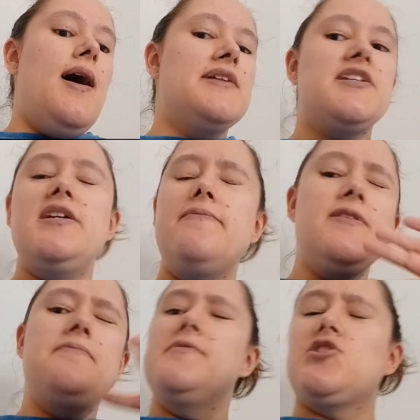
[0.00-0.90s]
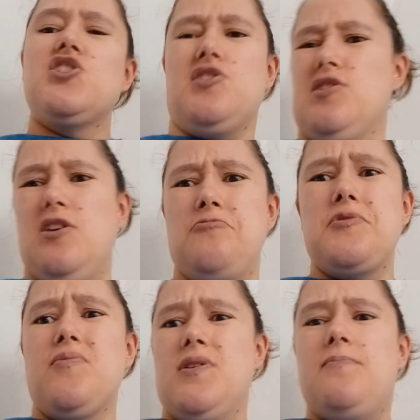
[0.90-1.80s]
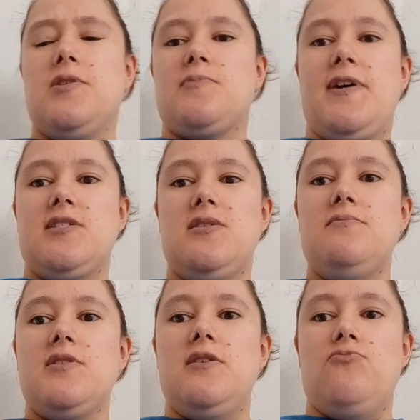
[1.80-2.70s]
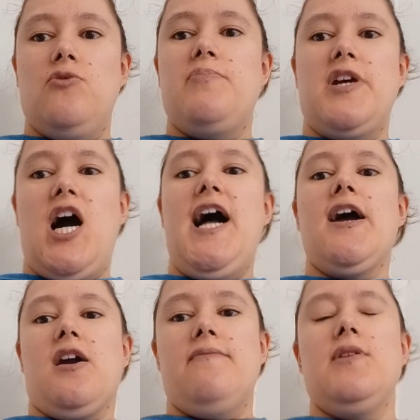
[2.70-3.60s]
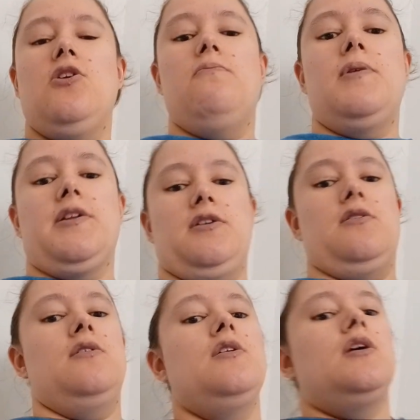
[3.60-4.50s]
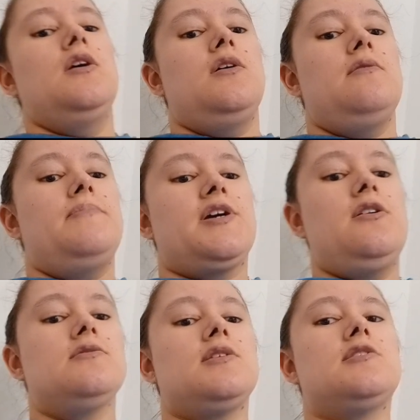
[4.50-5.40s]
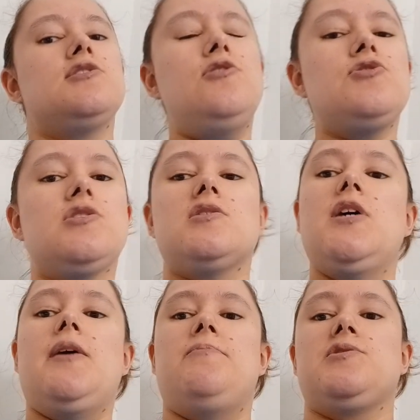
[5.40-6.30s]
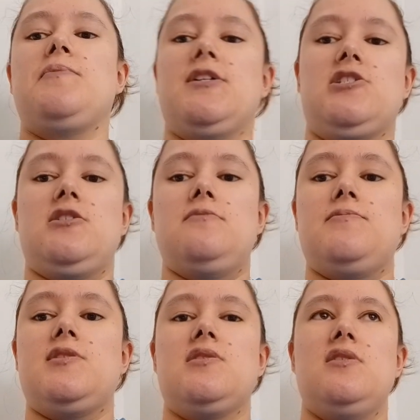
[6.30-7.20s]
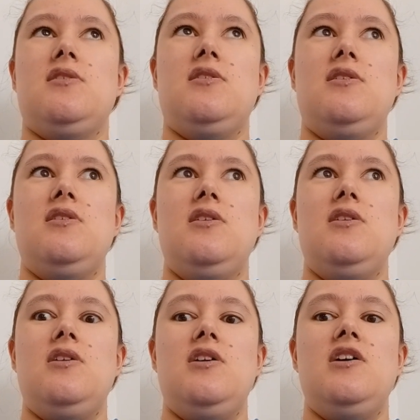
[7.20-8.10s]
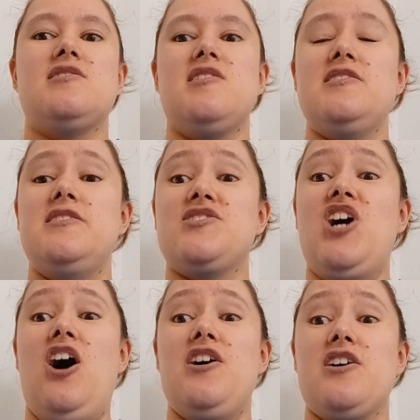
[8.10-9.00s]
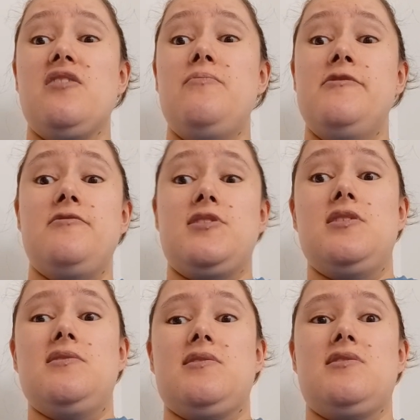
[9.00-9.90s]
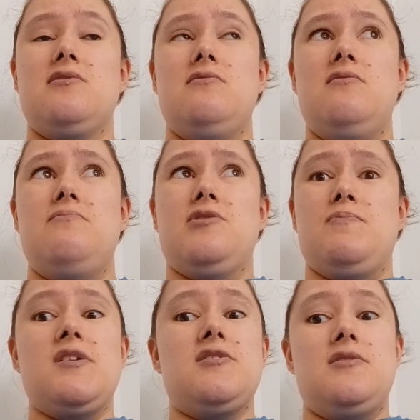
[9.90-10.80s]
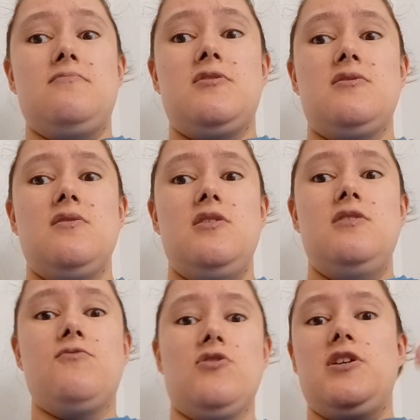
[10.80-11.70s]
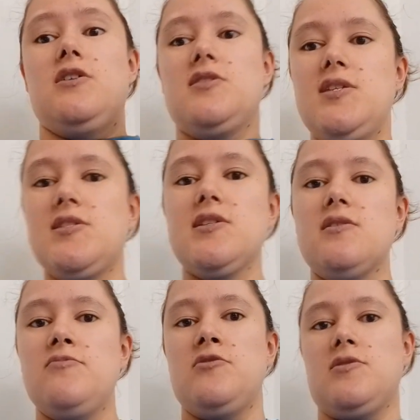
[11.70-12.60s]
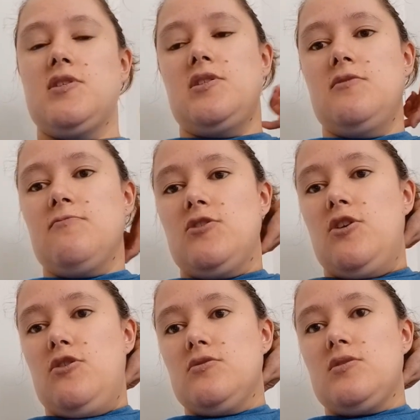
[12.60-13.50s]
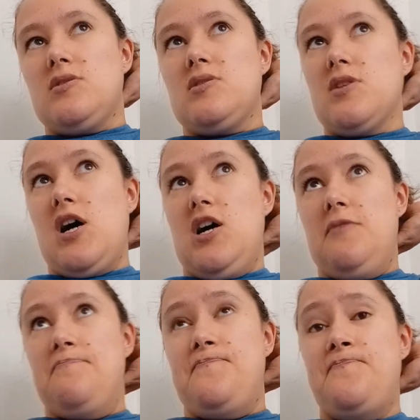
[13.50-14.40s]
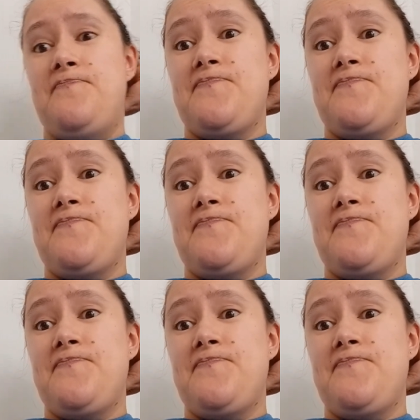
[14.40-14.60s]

And even if it's just those three perspectives, it would be a heck of a lot better. Because it's not just their perspectives, it's like the entire community's perspectives. You've got the artistic community, you've got the